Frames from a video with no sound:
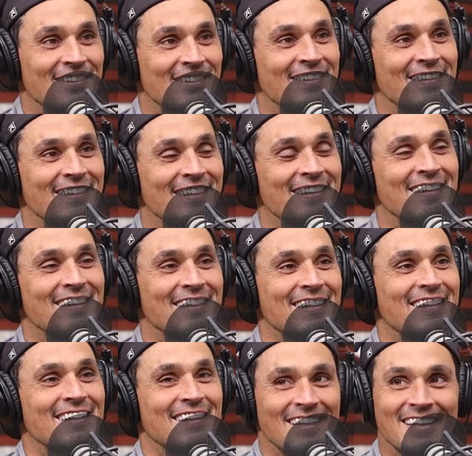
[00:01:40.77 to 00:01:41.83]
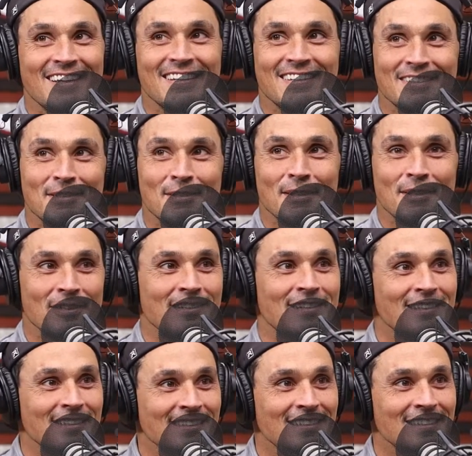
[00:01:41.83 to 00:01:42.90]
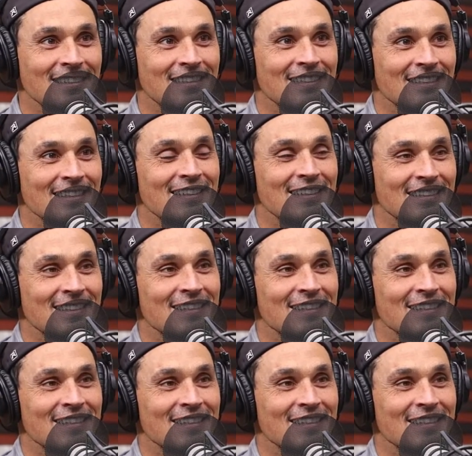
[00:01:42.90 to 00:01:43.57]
get that made on PTI. You're 5 minutes on